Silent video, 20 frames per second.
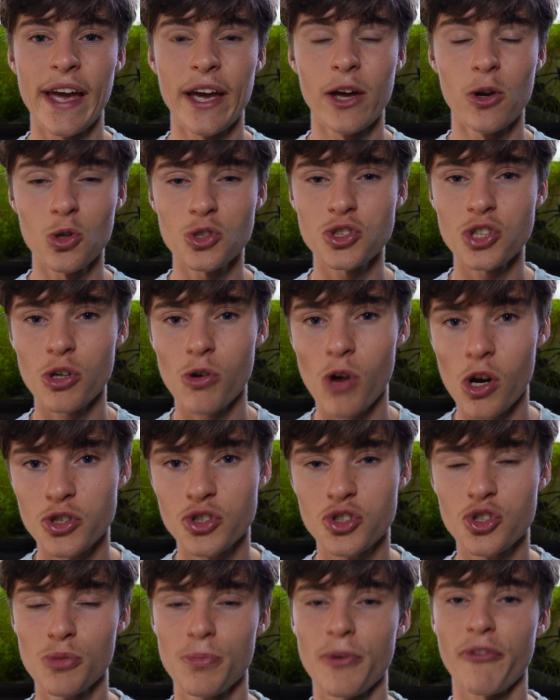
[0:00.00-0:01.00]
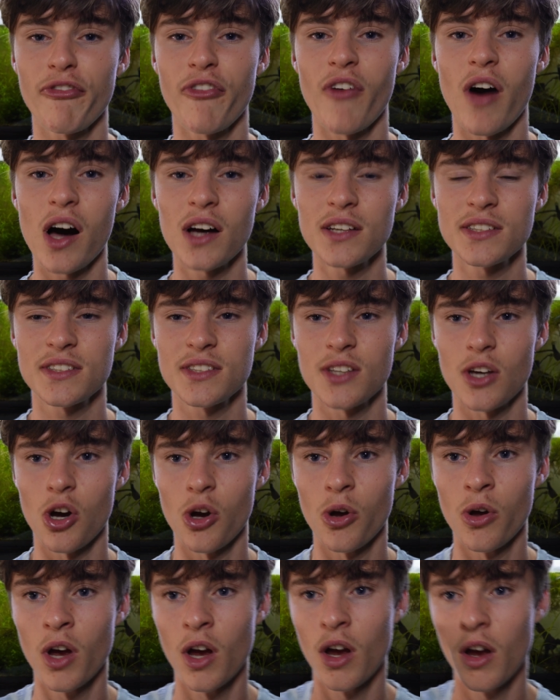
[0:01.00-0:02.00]
It also grows super fast,
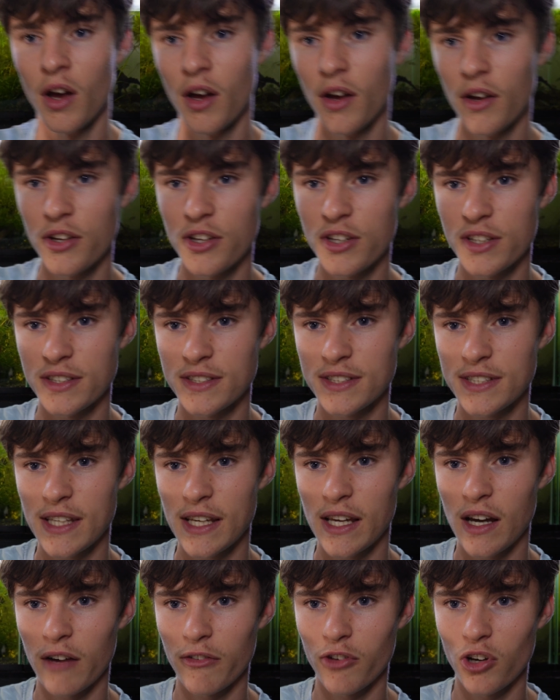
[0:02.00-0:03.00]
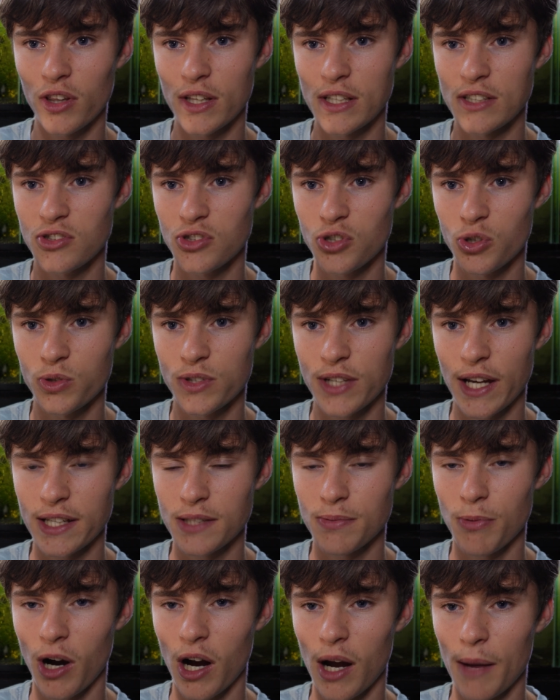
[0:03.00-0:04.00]
so you can see I've got these 2
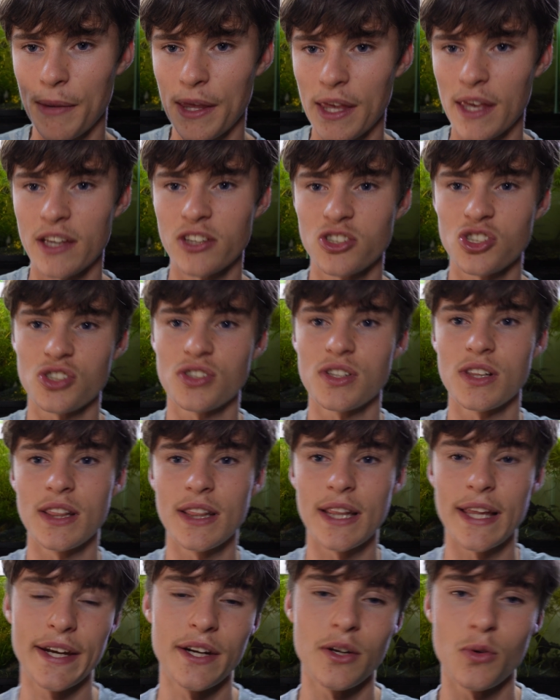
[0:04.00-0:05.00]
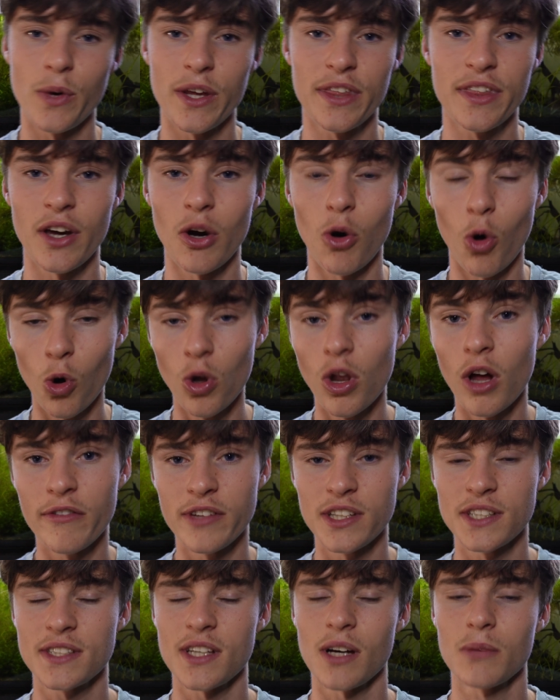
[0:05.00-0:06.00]
tanks behind me here just littered with it all
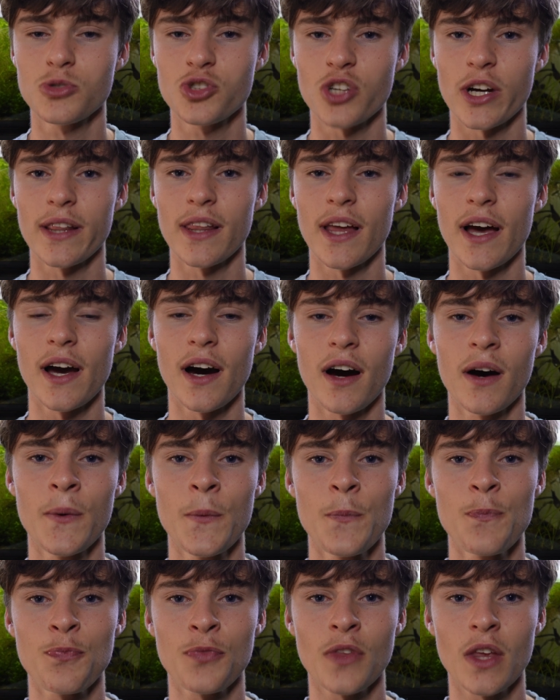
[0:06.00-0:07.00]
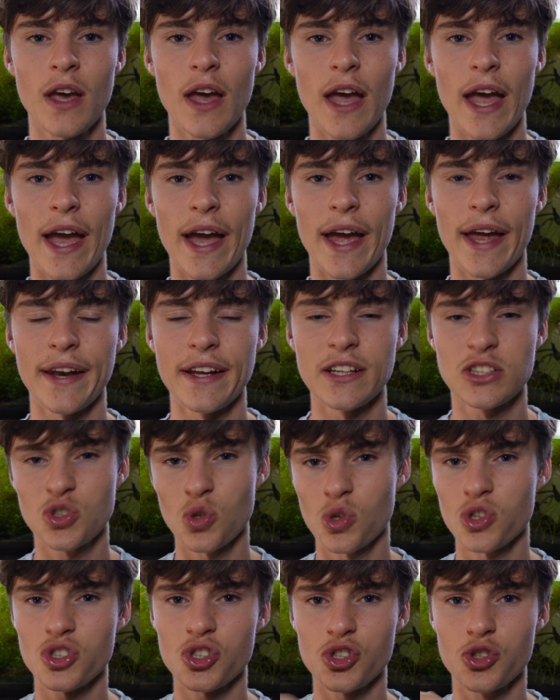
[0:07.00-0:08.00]
over the substrate layer. And it
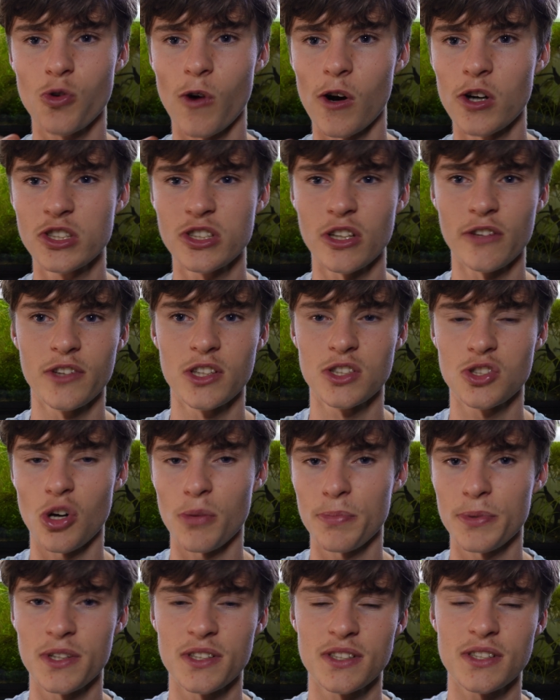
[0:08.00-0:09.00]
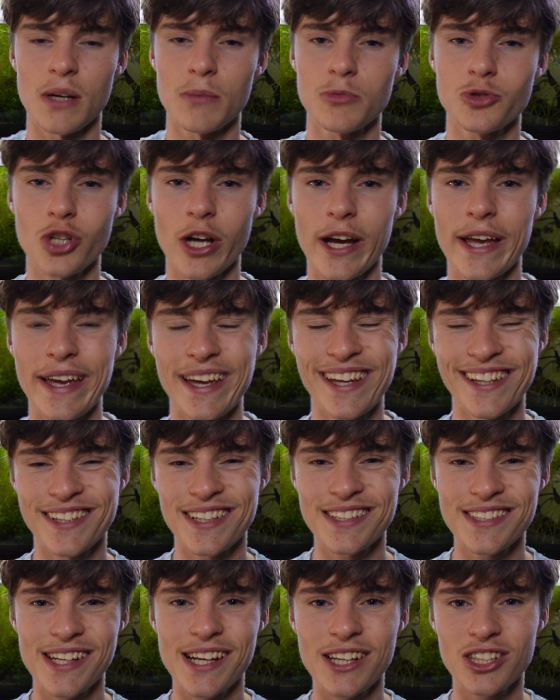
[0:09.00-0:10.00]
sort of just grows over the top of the substrate. It
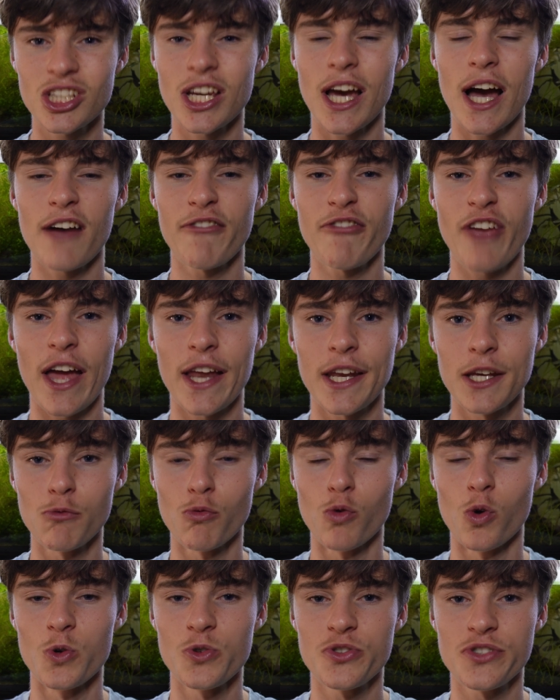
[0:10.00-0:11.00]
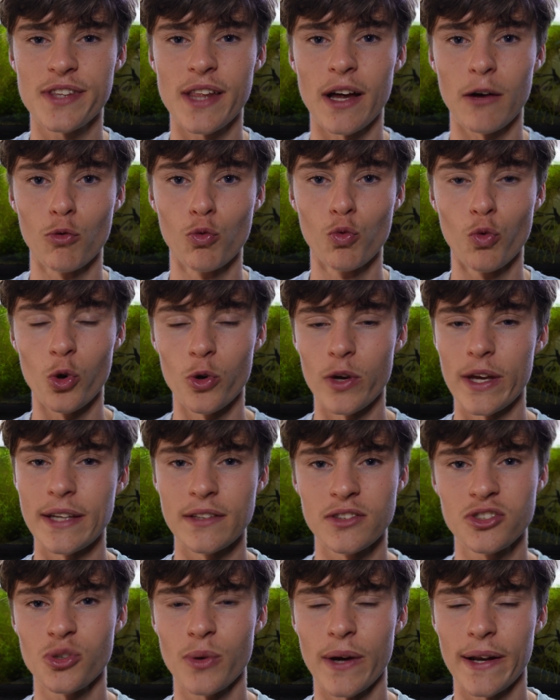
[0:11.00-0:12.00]
doesn't actually have any roots that root
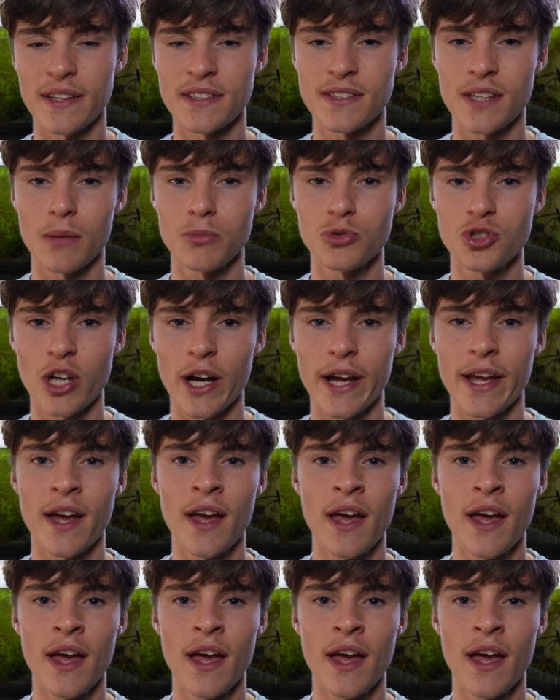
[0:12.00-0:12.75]
into any substrate.